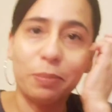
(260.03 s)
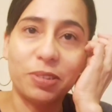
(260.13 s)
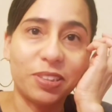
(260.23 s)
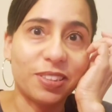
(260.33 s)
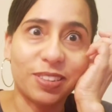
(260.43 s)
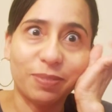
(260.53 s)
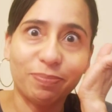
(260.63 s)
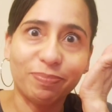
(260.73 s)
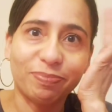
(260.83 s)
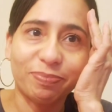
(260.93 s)
I'm just
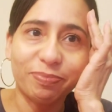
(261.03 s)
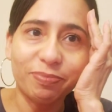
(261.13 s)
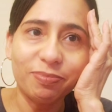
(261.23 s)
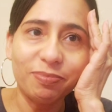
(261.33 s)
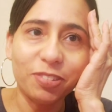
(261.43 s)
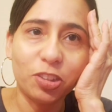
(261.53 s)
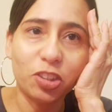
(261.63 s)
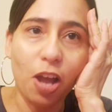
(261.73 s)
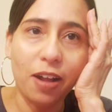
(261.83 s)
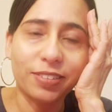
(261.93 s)

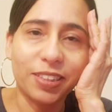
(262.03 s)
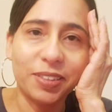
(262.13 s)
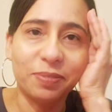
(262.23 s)
shocked.